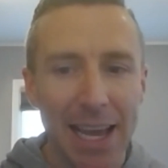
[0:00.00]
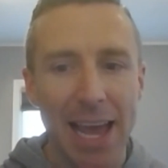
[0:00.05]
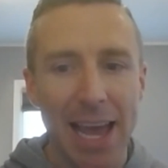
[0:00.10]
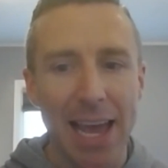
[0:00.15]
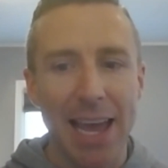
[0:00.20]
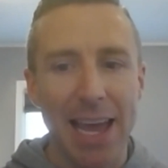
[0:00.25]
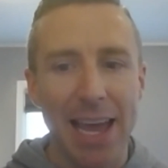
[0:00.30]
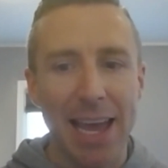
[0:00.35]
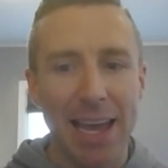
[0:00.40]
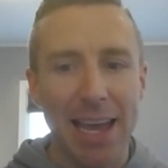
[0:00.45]

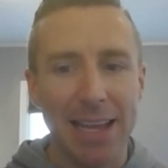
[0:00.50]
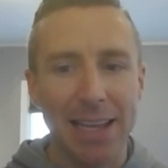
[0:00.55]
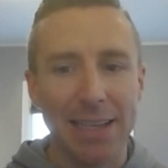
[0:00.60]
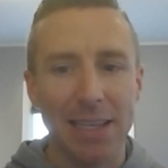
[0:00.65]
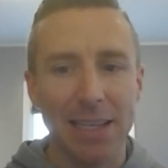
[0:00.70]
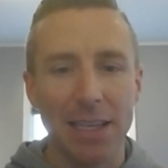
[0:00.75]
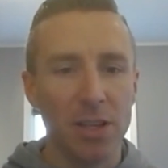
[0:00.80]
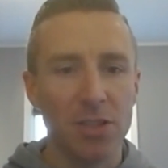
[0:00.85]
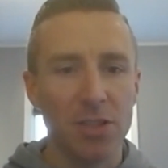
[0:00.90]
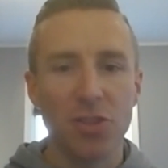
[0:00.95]

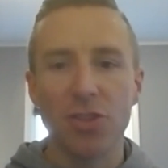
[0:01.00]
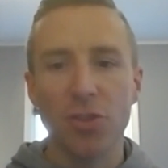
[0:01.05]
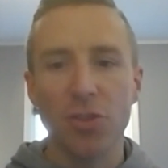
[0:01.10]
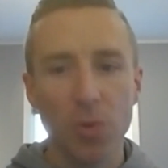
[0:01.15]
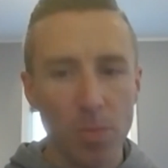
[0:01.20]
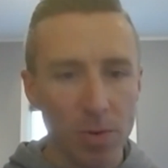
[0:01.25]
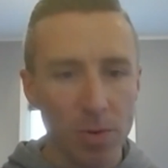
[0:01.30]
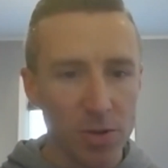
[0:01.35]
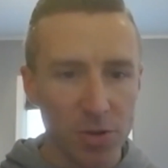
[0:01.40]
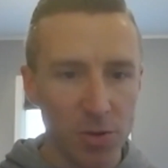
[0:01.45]
And it's
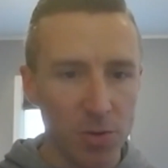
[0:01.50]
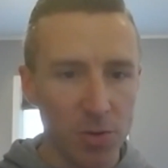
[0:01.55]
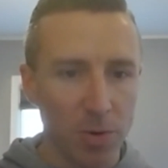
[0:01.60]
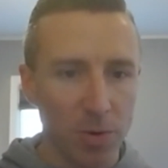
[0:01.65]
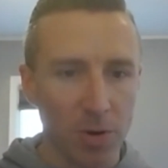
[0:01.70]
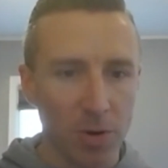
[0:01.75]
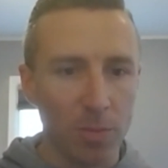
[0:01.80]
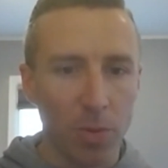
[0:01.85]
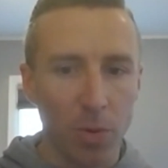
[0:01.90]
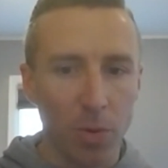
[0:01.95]
super,
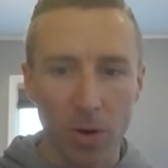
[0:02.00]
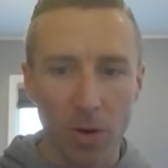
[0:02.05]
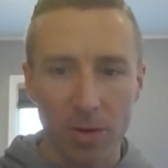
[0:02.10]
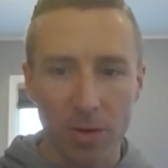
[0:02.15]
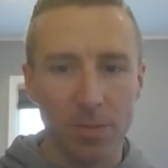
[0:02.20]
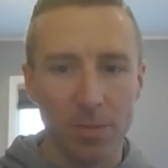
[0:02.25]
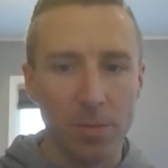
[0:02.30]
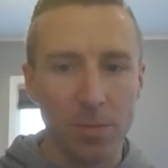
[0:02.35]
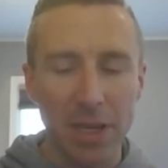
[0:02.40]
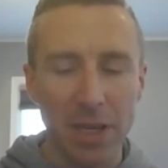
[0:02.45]
super
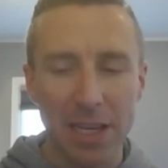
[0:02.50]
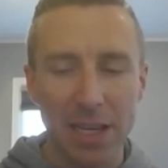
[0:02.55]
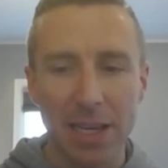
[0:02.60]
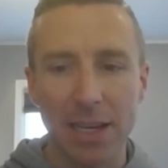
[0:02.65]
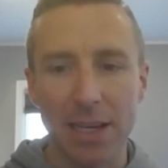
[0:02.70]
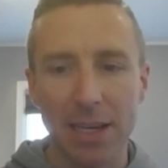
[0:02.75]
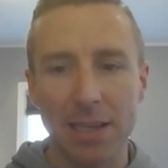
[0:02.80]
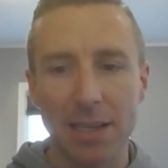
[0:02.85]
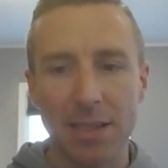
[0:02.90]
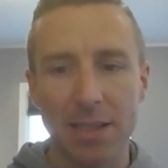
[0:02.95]
important
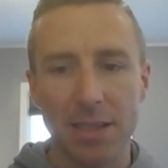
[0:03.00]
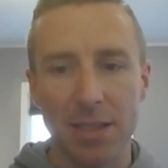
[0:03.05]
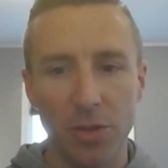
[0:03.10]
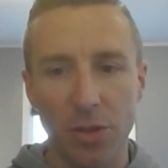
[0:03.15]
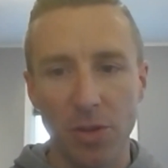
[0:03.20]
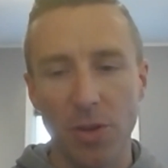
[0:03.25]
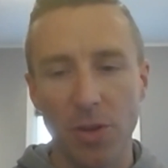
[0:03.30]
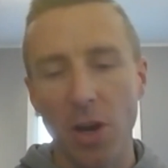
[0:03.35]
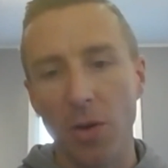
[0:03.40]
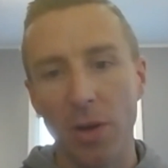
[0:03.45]
because
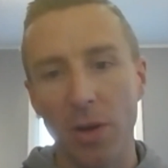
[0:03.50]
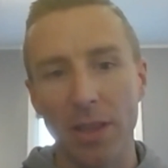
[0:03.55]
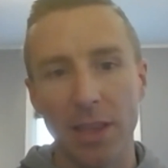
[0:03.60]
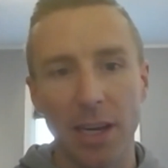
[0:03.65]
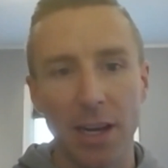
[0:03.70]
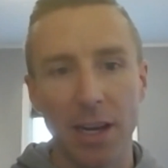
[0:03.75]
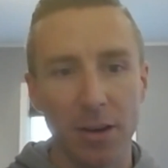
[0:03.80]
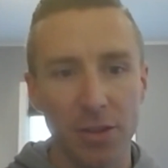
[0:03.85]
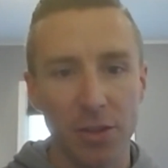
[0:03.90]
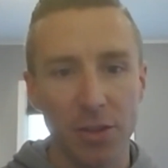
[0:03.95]
you go in
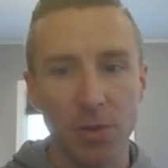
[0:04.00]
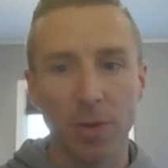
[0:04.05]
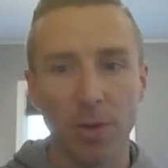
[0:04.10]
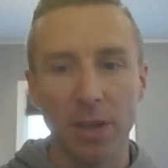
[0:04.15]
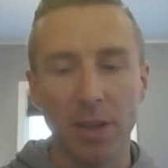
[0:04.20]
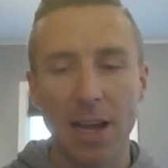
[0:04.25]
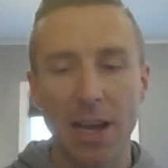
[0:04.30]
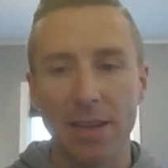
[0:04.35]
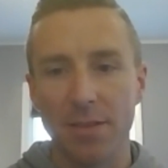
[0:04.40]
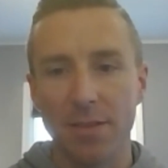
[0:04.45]
there and you
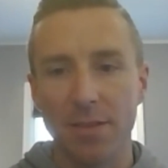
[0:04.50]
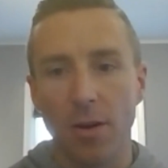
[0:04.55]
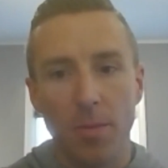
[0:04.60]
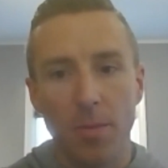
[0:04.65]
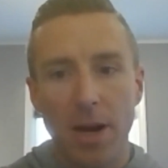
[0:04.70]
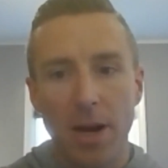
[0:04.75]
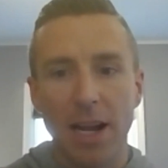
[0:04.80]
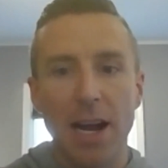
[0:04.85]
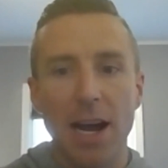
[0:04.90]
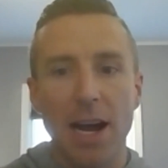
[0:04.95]
realize, oh
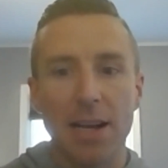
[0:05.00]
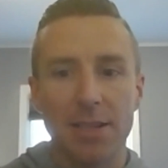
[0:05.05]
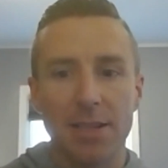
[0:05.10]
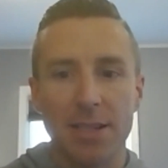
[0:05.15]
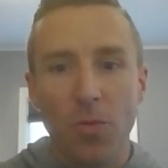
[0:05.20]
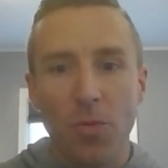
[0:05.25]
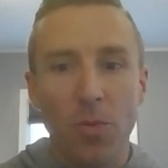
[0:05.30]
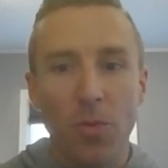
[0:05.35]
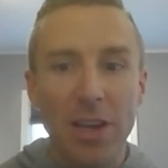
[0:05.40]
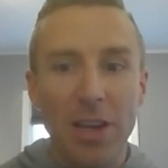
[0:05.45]
my gosh,
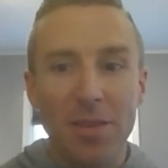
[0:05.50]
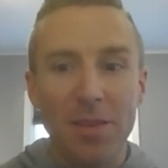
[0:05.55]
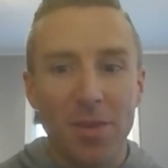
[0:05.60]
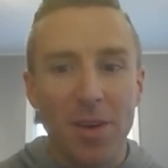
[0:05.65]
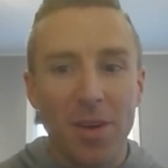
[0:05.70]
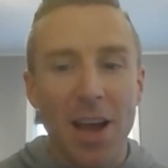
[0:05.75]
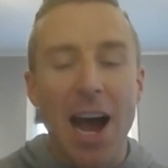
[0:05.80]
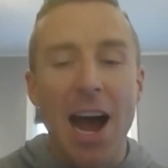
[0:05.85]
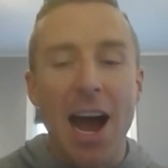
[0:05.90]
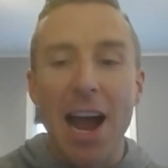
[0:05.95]

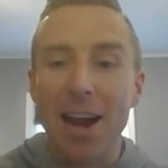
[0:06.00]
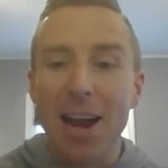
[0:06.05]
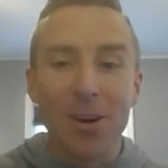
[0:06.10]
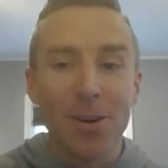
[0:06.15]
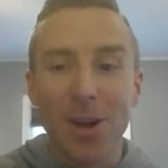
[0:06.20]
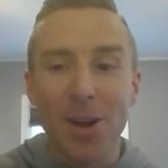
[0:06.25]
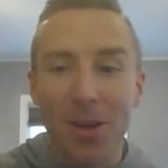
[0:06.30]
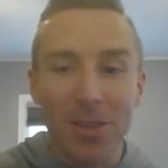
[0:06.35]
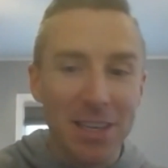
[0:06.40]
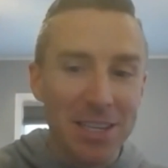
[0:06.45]
we've
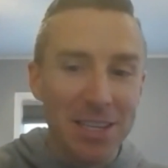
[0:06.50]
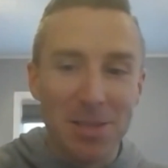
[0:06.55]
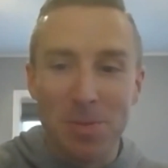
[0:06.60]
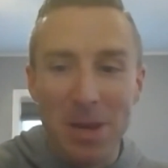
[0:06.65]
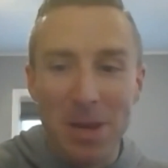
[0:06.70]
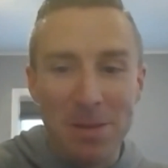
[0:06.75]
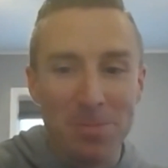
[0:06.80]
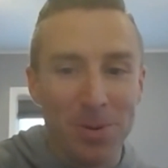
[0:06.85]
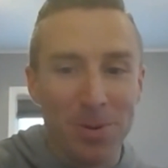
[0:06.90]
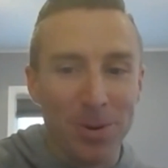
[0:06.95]
hired all these
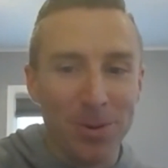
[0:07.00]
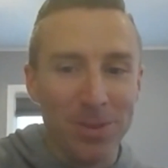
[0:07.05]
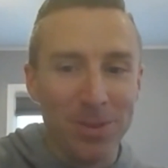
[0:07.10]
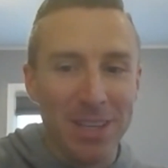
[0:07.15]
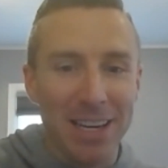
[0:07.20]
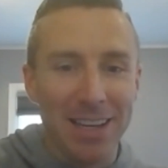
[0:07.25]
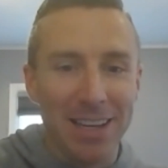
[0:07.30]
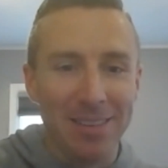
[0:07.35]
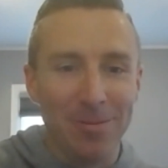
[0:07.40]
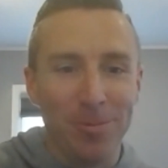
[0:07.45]
people
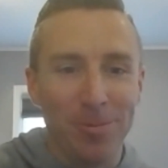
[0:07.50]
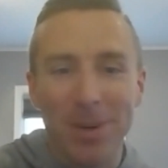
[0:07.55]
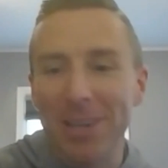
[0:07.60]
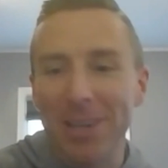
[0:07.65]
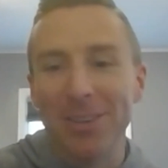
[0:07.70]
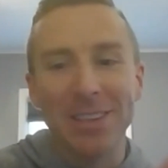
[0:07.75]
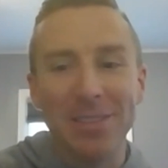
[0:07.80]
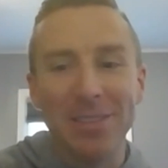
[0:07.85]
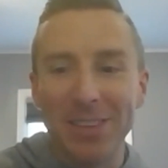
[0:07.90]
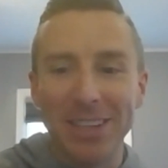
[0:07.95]
that we
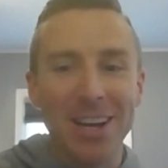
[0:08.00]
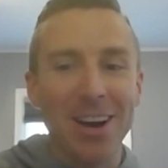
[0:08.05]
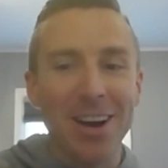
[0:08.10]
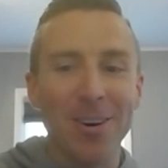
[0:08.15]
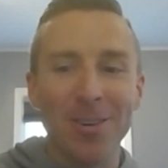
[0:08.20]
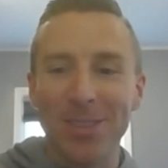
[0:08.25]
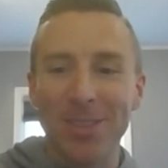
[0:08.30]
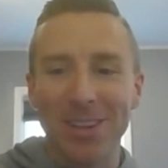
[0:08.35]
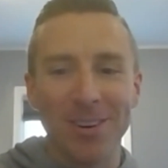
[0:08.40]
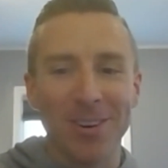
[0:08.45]
don't even
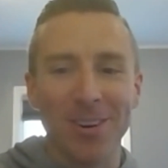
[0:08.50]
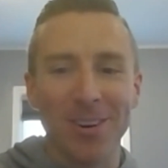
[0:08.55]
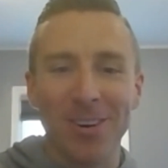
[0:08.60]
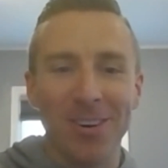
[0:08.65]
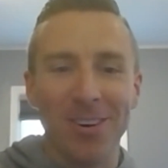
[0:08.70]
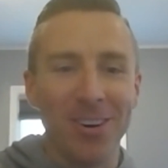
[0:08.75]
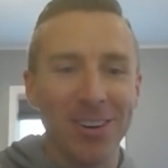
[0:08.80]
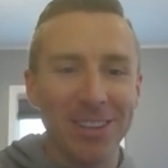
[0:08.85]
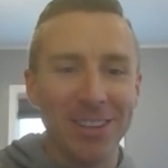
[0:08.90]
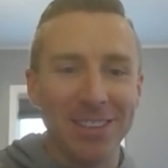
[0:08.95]
know that are
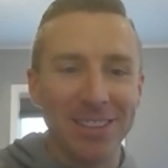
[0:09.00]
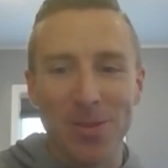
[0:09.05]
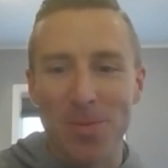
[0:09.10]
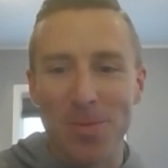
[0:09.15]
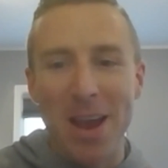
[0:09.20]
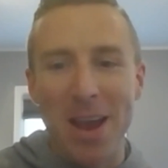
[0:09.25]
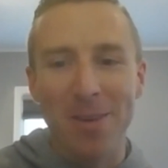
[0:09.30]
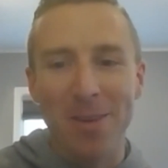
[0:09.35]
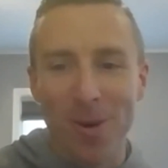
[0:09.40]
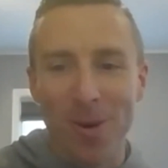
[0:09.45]
on the
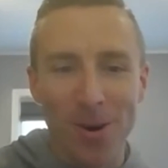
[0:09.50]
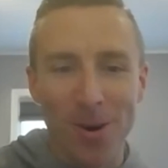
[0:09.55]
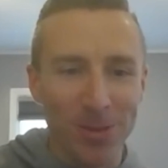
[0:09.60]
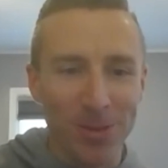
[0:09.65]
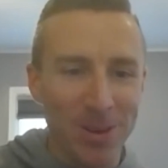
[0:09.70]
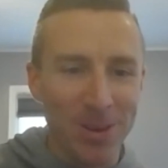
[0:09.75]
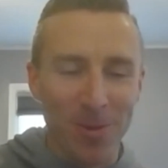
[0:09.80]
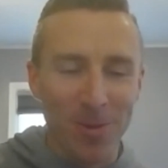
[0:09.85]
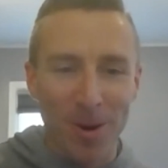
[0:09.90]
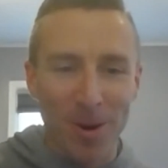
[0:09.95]

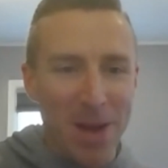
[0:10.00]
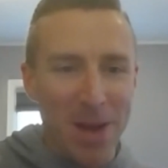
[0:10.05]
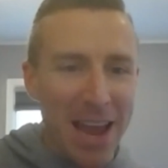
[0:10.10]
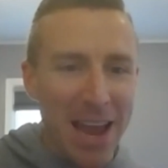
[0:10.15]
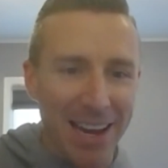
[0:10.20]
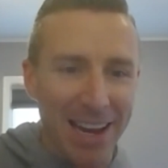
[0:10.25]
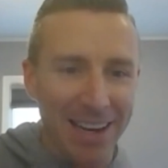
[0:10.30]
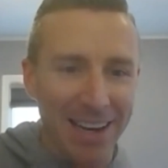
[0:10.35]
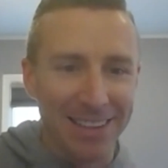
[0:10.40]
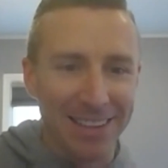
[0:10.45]
payroll that we're
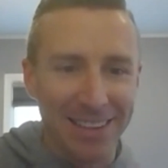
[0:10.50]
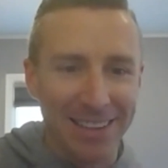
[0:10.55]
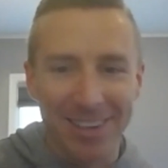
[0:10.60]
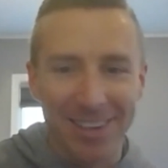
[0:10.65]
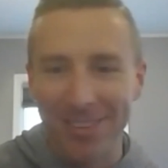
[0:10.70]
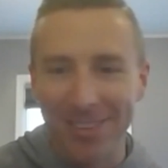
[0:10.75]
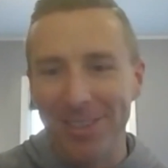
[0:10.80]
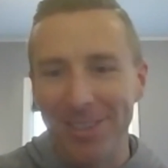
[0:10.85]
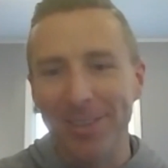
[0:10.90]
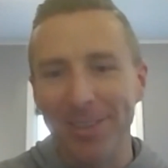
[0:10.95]
paying, and
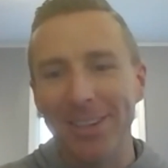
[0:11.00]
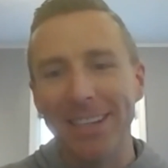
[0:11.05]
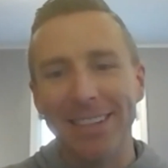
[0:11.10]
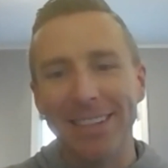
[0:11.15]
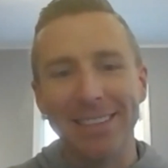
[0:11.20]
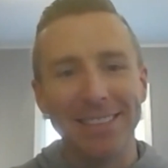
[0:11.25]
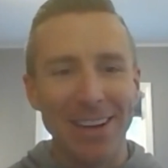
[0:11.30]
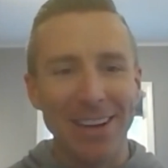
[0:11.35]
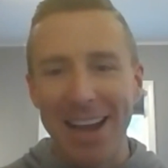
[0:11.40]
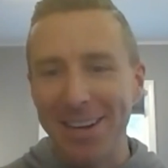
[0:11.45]
they're
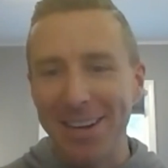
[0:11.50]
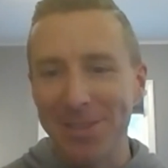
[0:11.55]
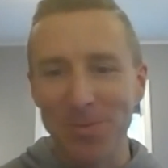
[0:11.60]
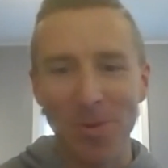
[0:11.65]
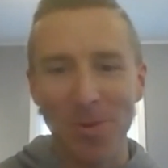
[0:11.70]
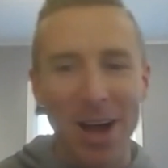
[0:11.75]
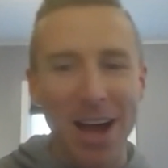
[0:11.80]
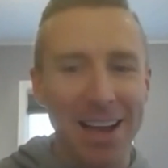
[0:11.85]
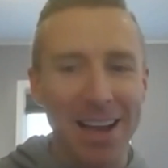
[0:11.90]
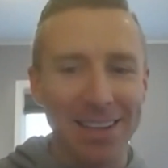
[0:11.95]
doing X,
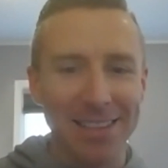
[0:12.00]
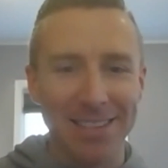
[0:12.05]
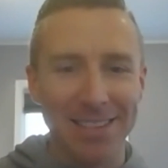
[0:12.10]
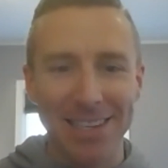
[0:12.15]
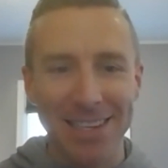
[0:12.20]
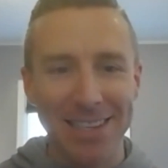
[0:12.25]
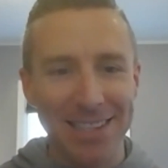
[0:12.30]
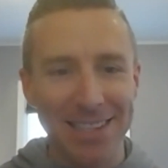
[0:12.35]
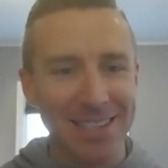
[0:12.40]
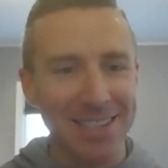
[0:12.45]
Y, and
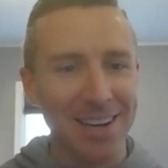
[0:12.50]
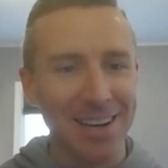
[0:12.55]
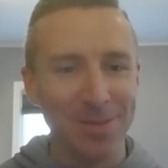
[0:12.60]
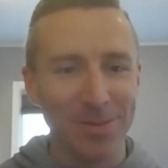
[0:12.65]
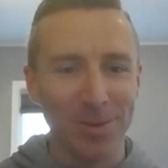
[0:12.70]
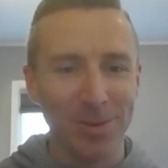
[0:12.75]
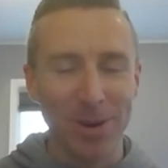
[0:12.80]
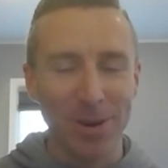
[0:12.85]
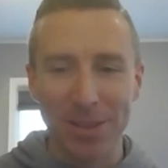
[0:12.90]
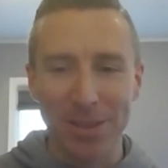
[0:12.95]
Z
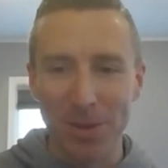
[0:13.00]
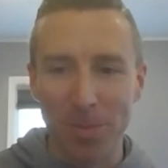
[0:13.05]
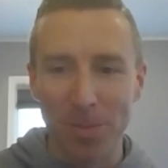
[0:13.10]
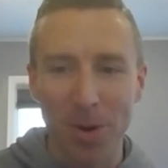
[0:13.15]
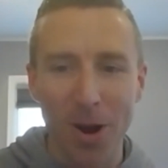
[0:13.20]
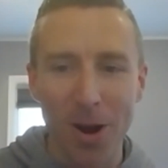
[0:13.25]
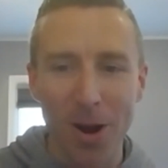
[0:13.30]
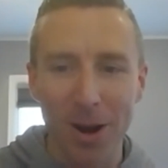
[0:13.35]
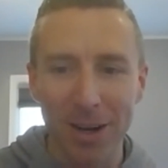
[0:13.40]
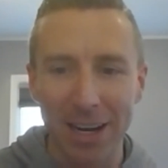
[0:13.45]
stuff around the
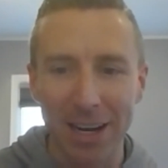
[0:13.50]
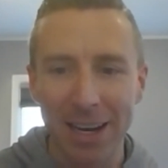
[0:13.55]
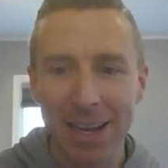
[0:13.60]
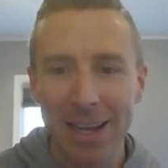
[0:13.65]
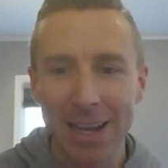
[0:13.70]
park.